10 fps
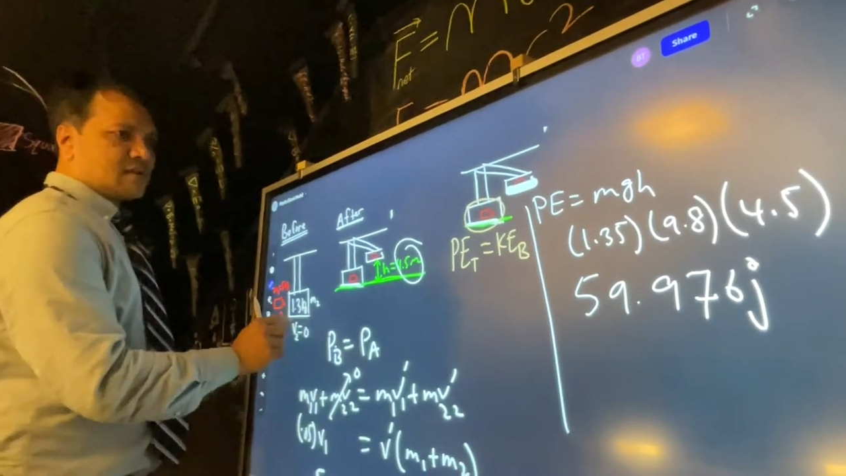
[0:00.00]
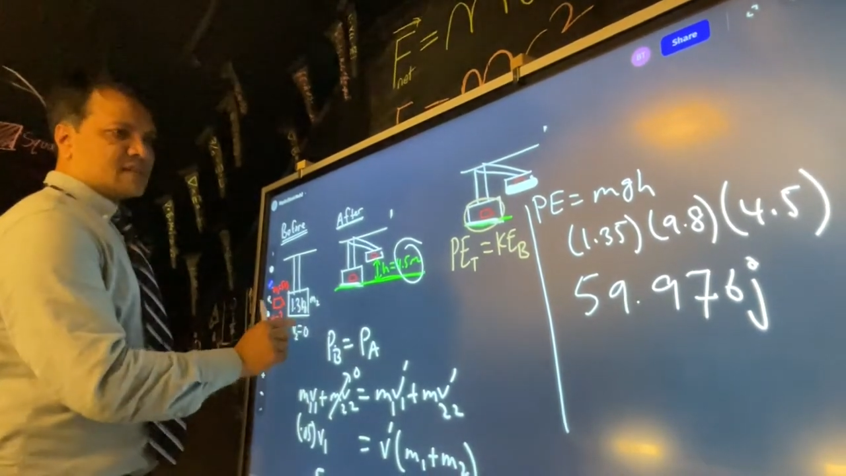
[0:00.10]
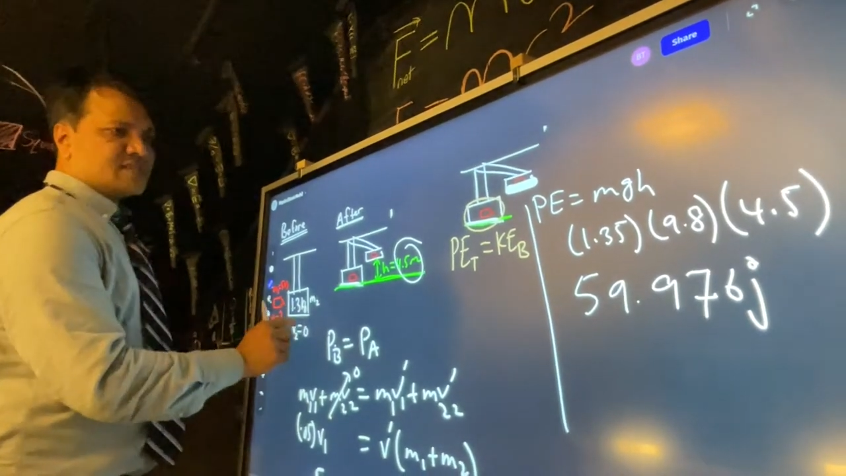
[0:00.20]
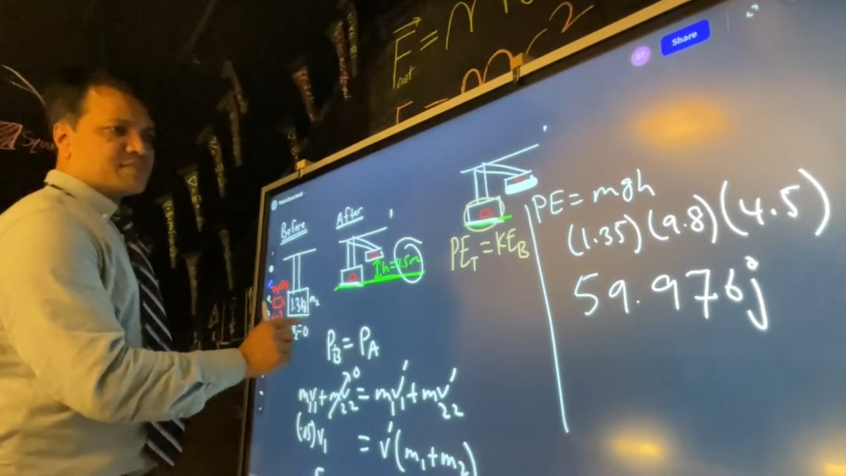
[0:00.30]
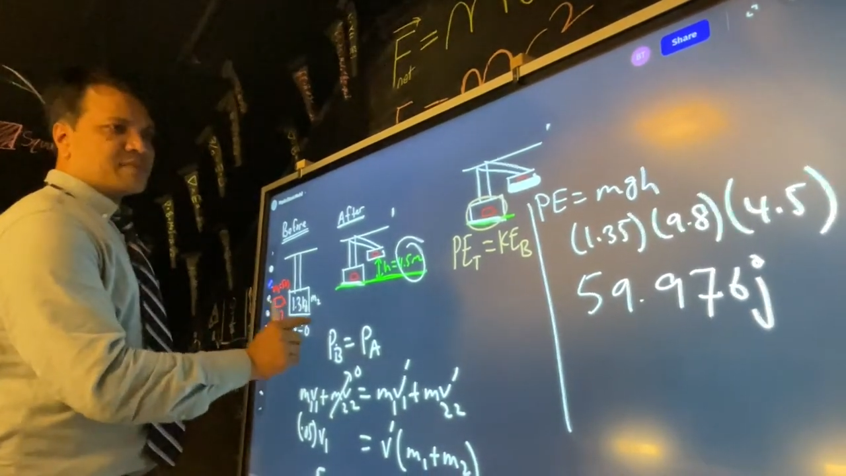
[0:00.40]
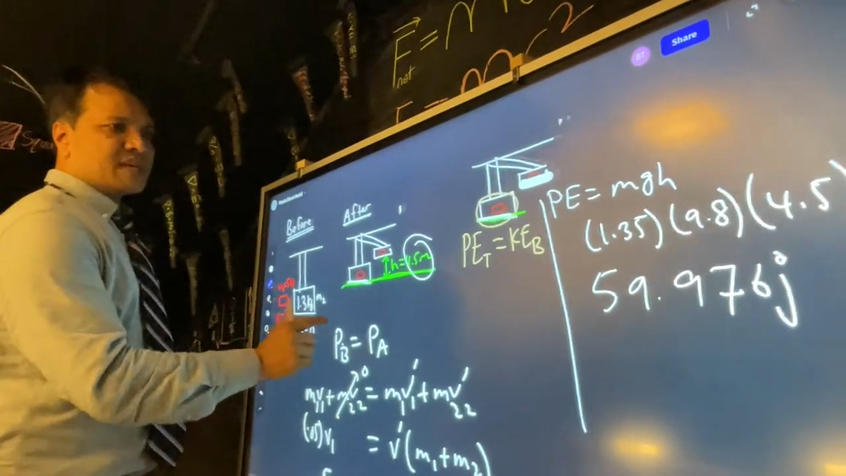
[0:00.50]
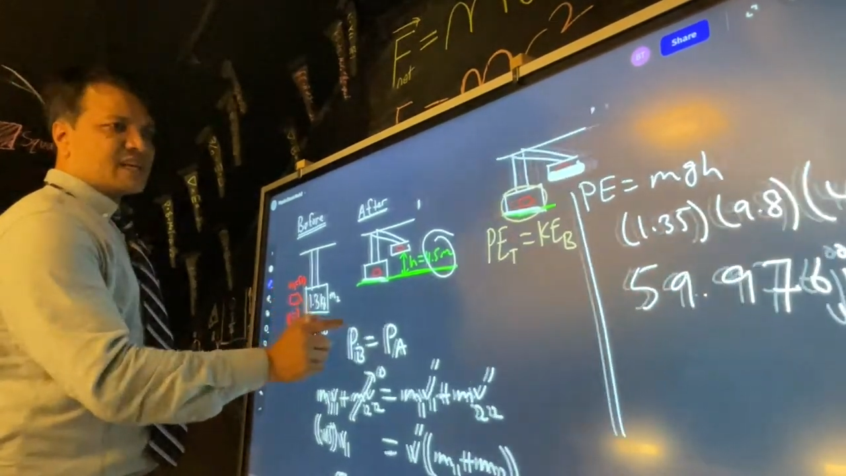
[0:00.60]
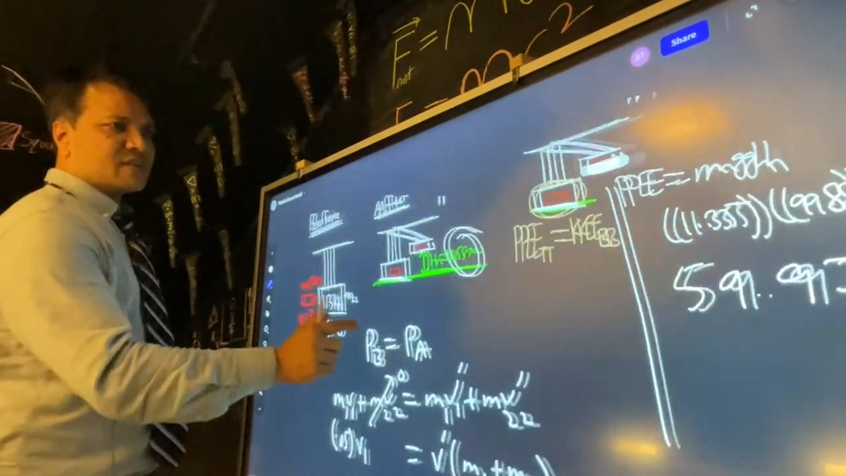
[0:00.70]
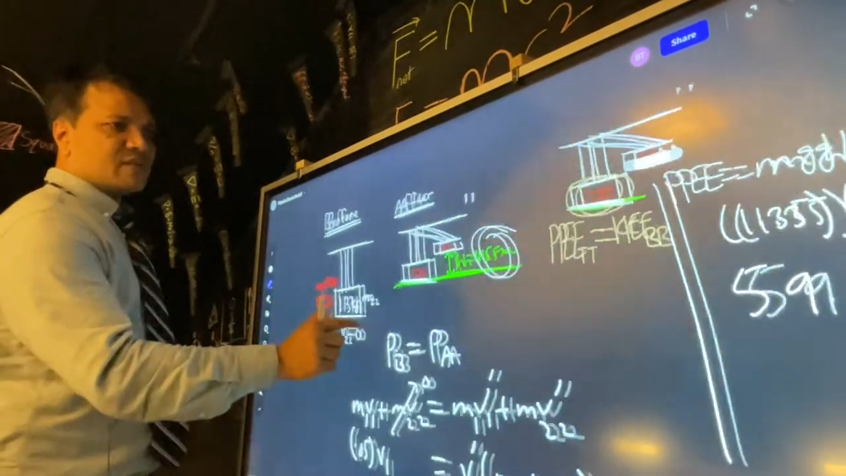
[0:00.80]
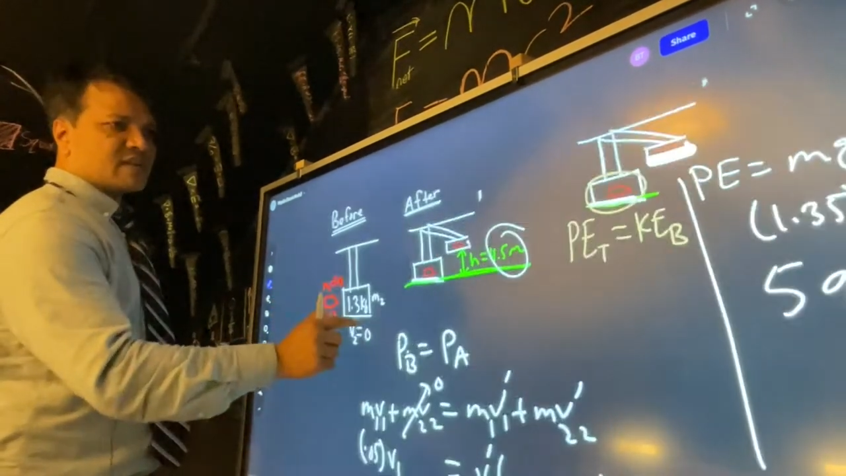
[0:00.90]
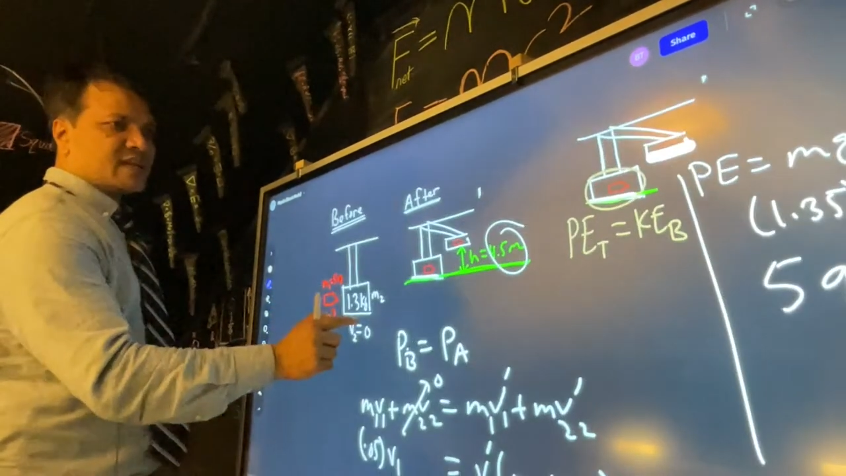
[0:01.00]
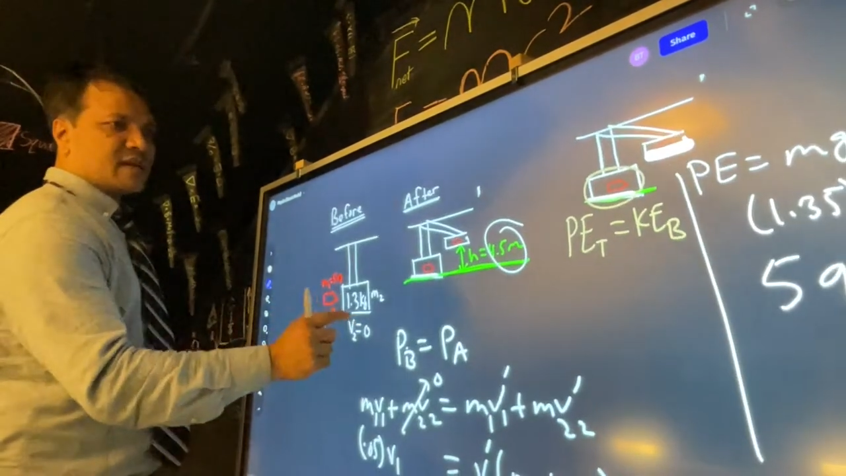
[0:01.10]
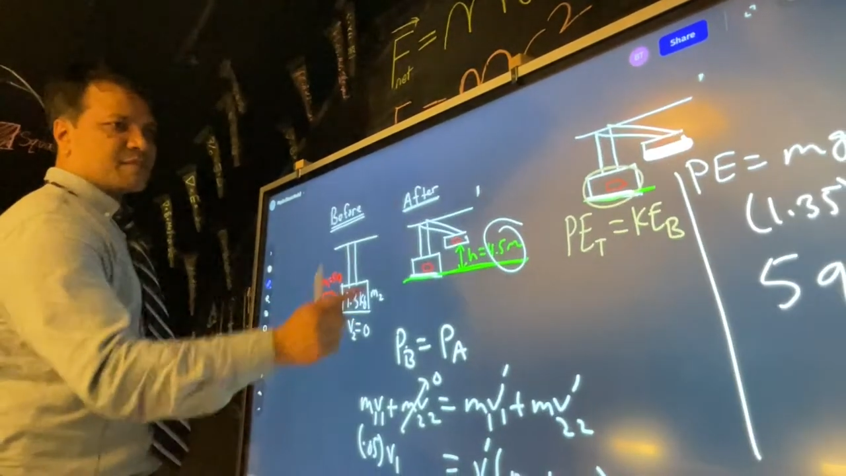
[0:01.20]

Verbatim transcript: let's bring it over here,